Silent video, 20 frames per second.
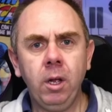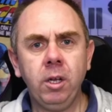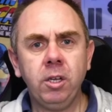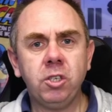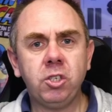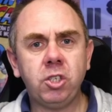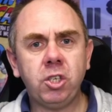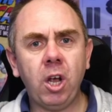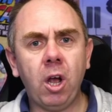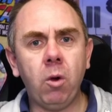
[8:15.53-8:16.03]

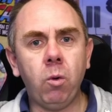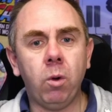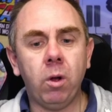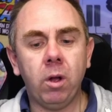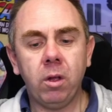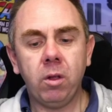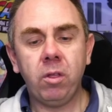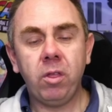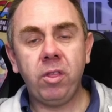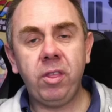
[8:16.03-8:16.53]
So,
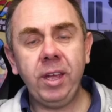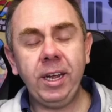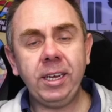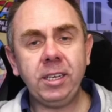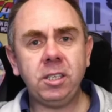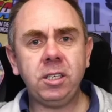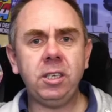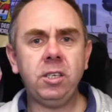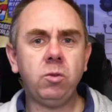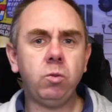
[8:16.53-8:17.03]

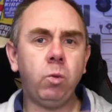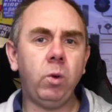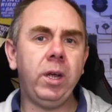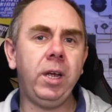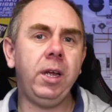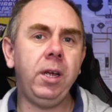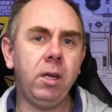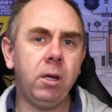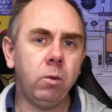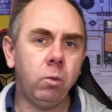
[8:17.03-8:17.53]
this is
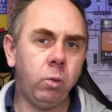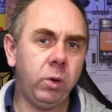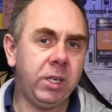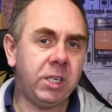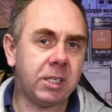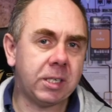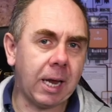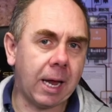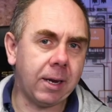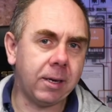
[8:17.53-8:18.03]
where we
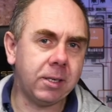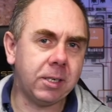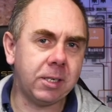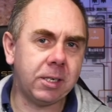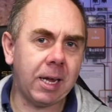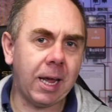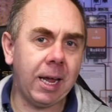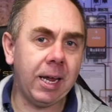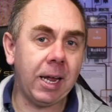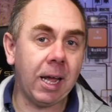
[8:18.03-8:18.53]
stand
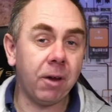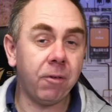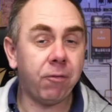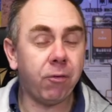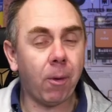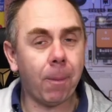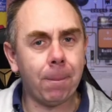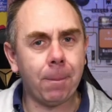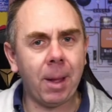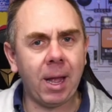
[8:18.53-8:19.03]
today, and
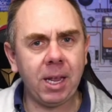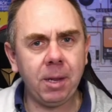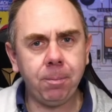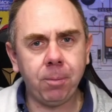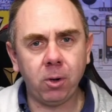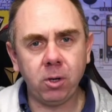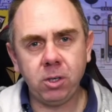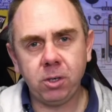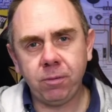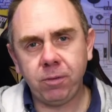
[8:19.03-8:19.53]
from my
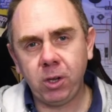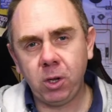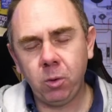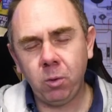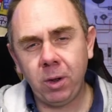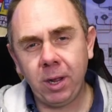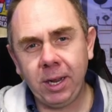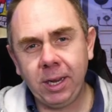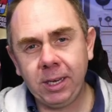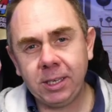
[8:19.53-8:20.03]
point of
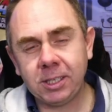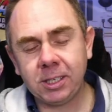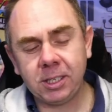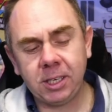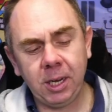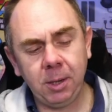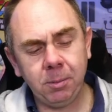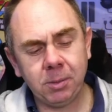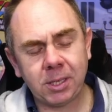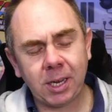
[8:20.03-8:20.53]
view, it
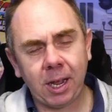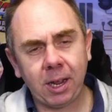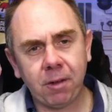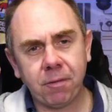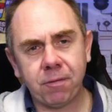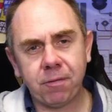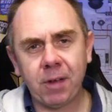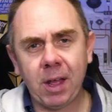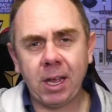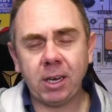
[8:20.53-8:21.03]
seems like
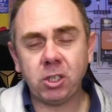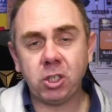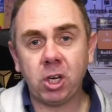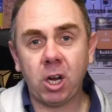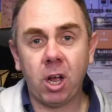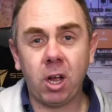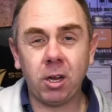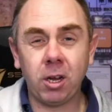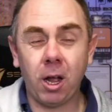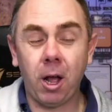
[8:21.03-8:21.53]
Fat
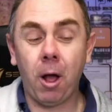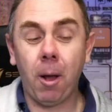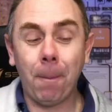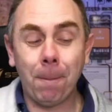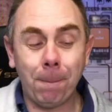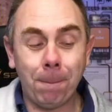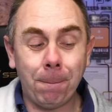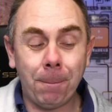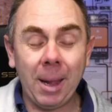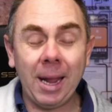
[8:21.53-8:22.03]
Shark are
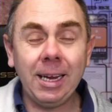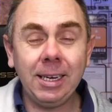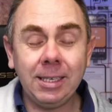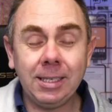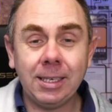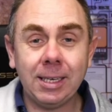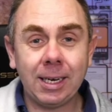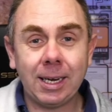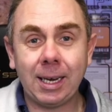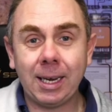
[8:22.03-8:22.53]

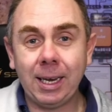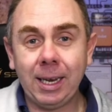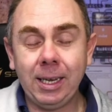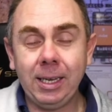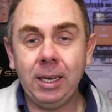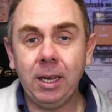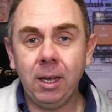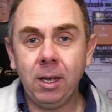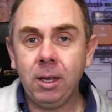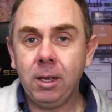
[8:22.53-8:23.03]

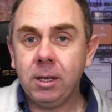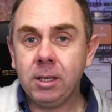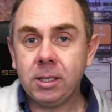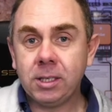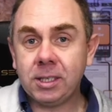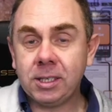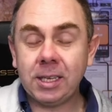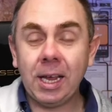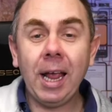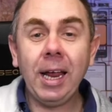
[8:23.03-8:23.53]
basically
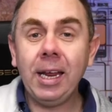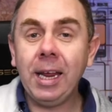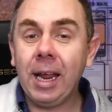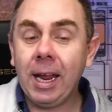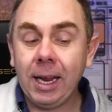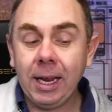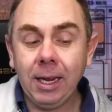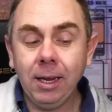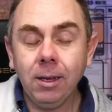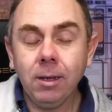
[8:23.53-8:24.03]

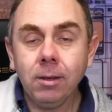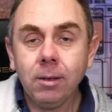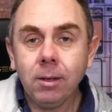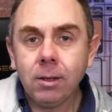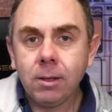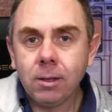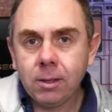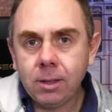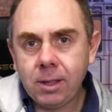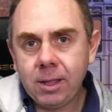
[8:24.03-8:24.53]
saying
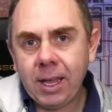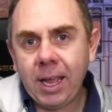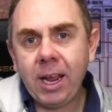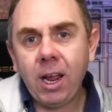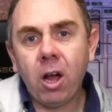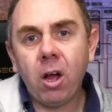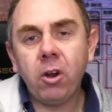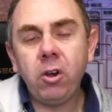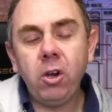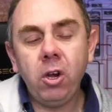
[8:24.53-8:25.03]
they
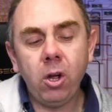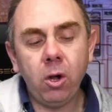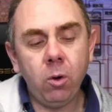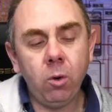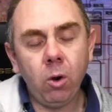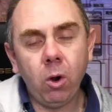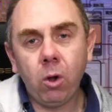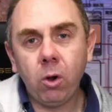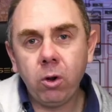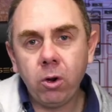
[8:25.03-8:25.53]
are no
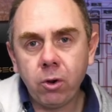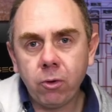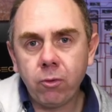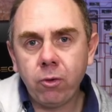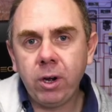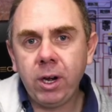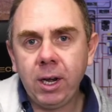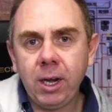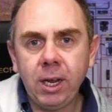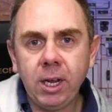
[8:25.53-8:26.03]
longer
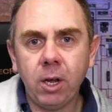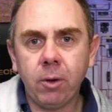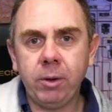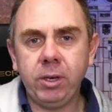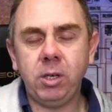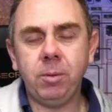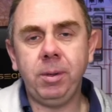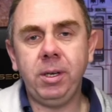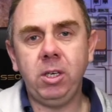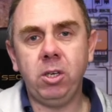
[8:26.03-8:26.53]
really
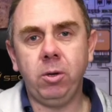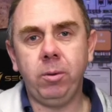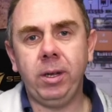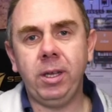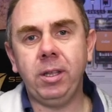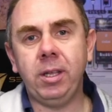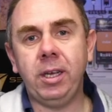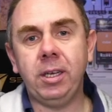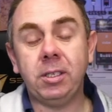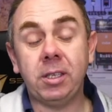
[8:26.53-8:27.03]
going to be
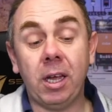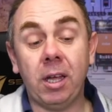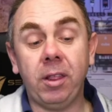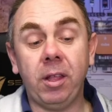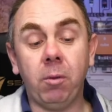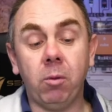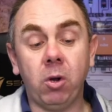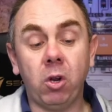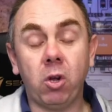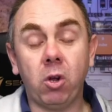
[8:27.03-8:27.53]
doing this and
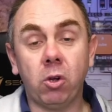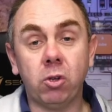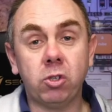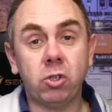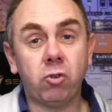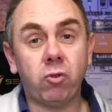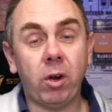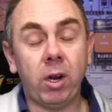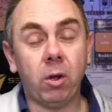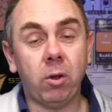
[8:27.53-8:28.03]
they want to
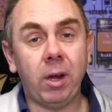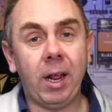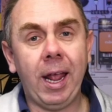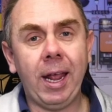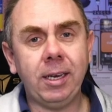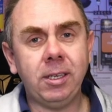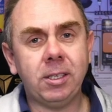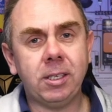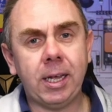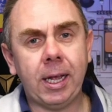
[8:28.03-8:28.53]
concentrate on
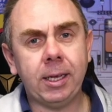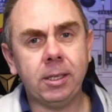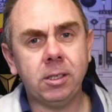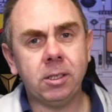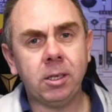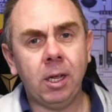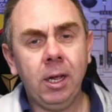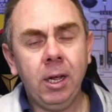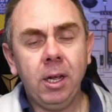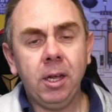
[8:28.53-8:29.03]

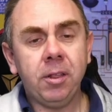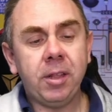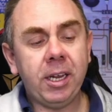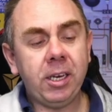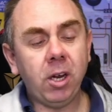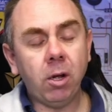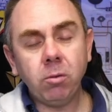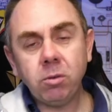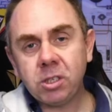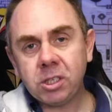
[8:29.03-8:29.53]
headsets. They
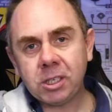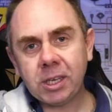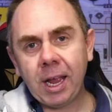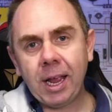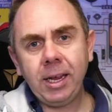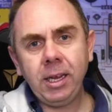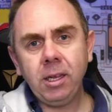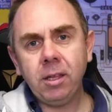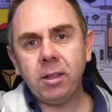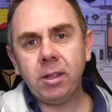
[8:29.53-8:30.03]
don't
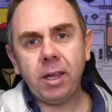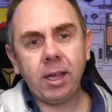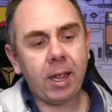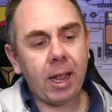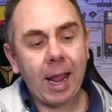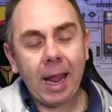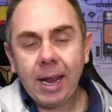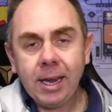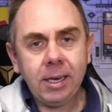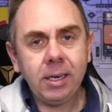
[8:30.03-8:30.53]
say they're
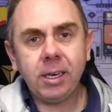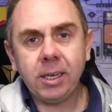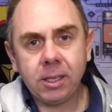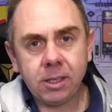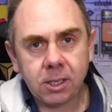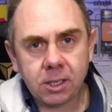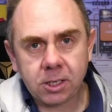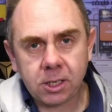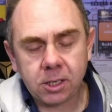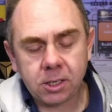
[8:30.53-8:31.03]

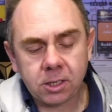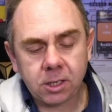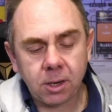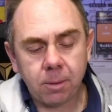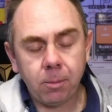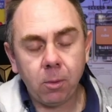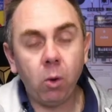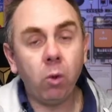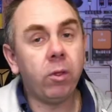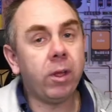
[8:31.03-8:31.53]
ending the
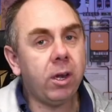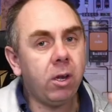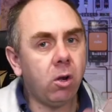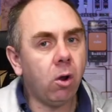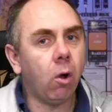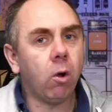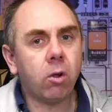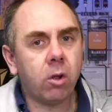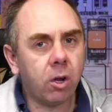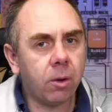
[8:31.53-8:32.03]
system or they're
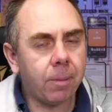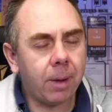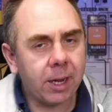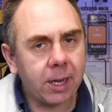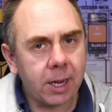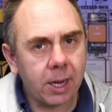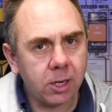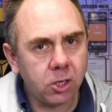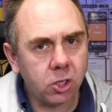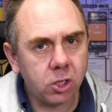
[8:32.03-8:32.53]
not going to
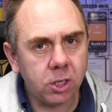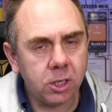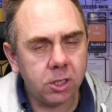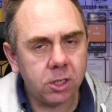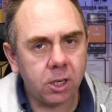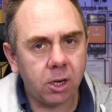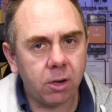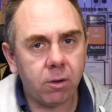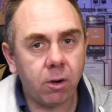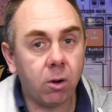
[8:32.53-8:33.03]
make
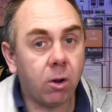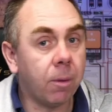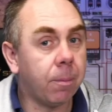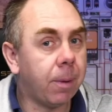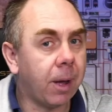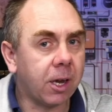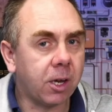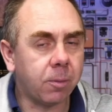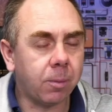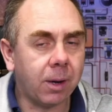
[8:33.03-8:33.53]
HDZero
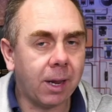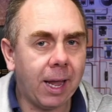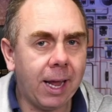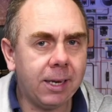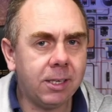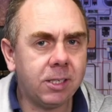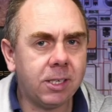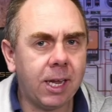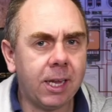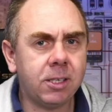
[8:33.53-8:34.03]
compatible
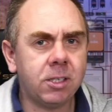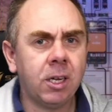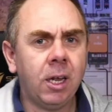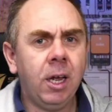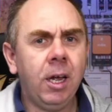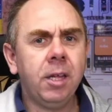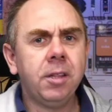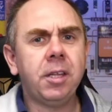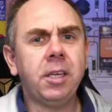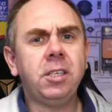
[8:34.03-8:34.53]
headsets.
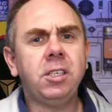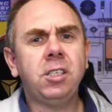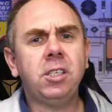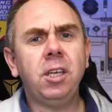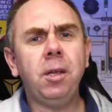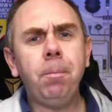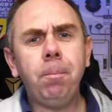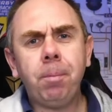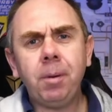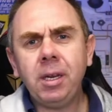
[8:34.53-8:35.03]
They
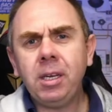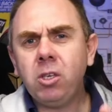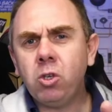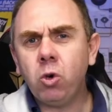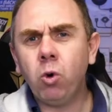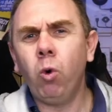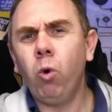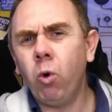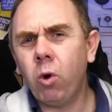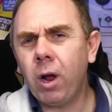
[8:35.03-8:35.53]
simply
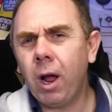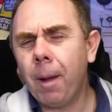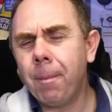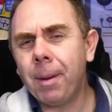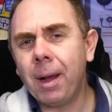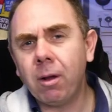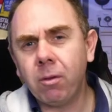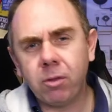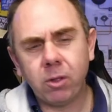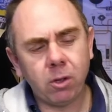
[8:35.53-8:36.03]
talk
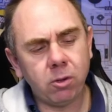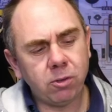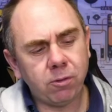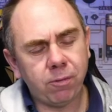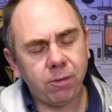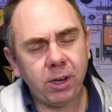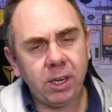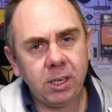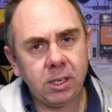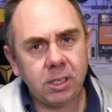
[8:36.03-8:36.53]
about those
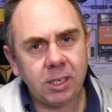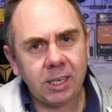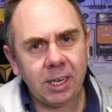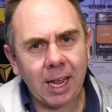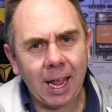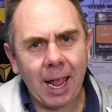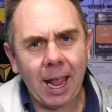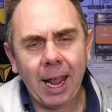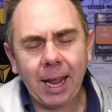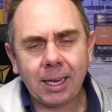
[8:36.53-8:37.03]

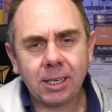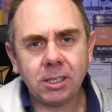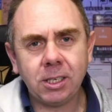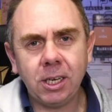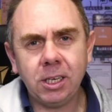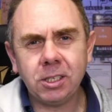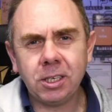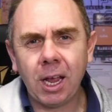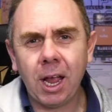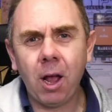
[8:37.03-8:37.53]

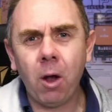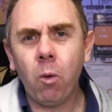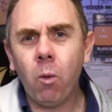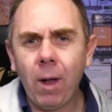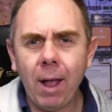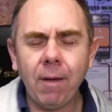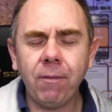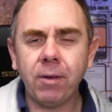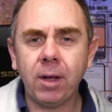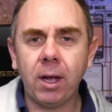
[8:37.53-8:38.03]
VTXs.
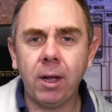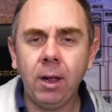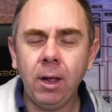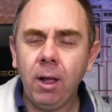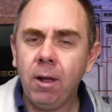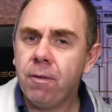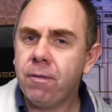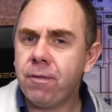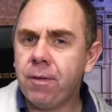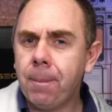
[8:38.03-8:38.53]
However,
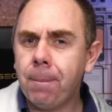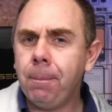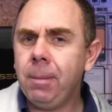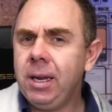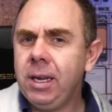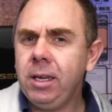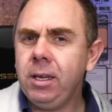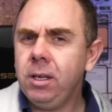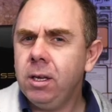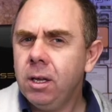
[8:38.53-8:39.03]
for
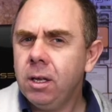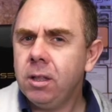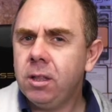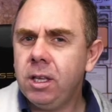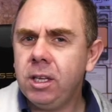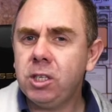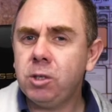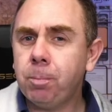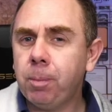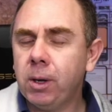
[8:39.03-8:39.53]
me,
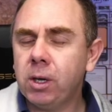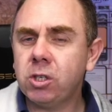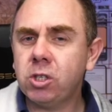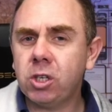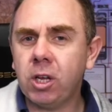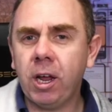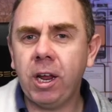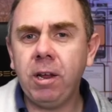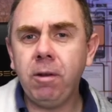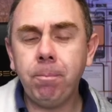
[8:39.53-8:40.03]
this puts
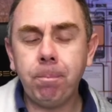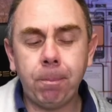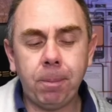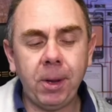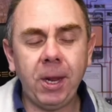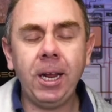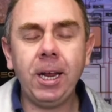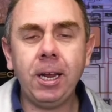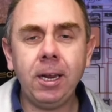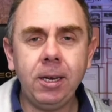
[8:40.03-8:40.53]
a
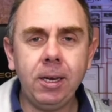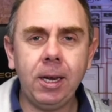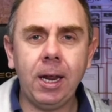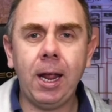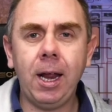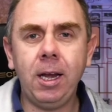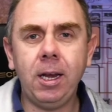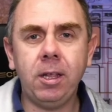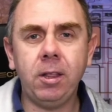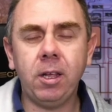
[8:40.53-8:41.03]
big
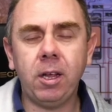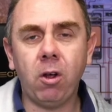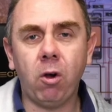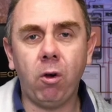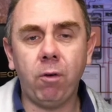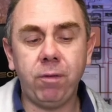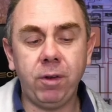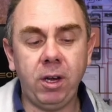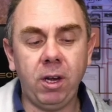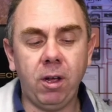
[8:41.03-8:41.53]
nail in the
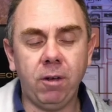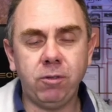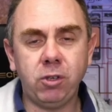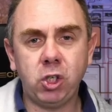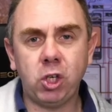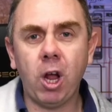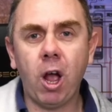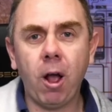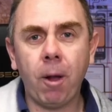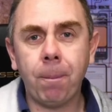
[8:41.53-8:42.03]
coffin of
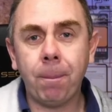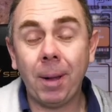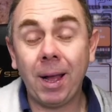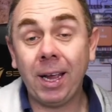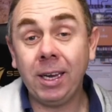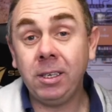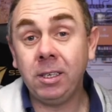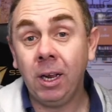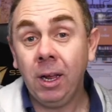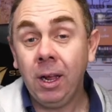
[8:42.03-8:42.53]
Shark
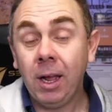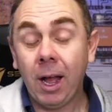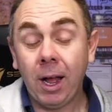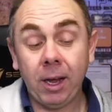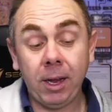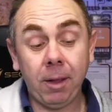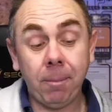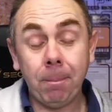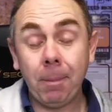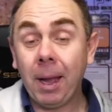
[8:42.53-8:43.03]
Byte,
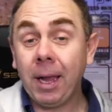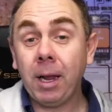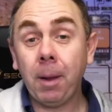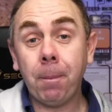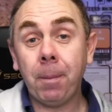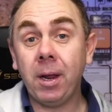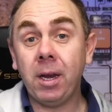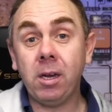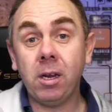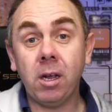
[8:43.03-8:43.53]
and in my
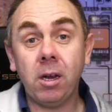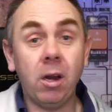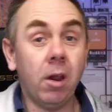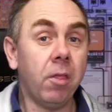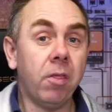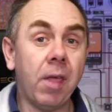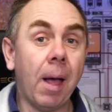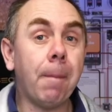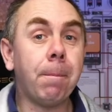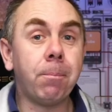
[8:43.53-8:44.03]
opinion,
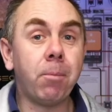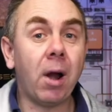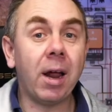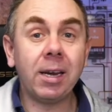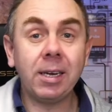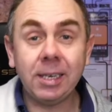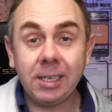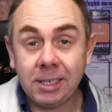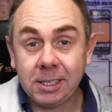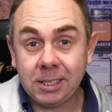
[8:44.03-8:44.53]
that
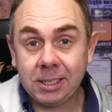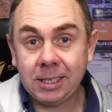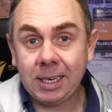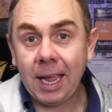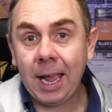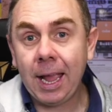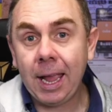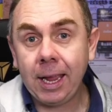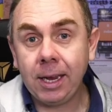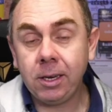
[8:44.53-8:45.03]
brand is
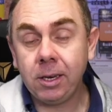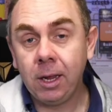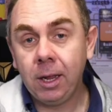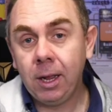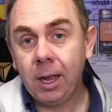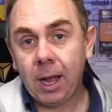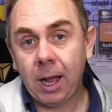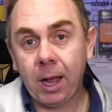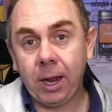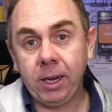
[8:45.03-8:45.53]
dead
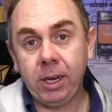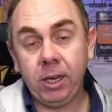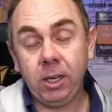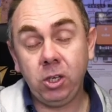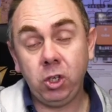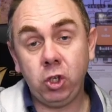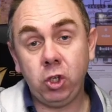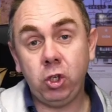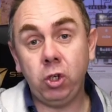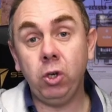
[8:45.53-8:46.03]
and
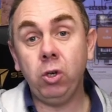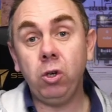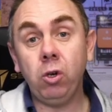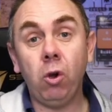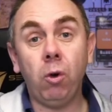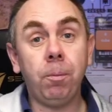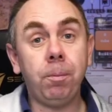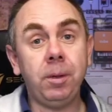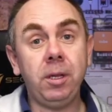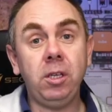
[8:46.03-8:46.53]
it should
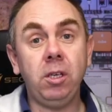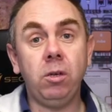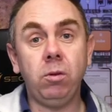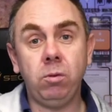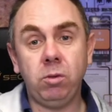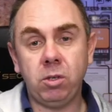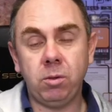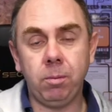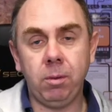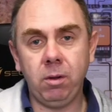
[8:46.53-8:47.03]
not be
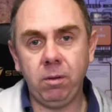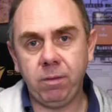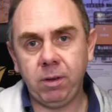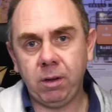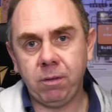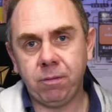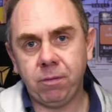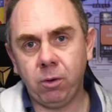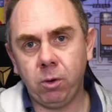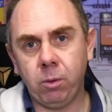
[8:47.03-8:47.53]
used
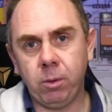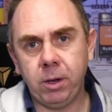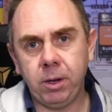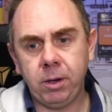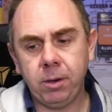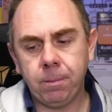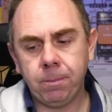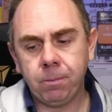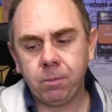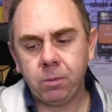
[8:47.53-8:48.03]
moving forward.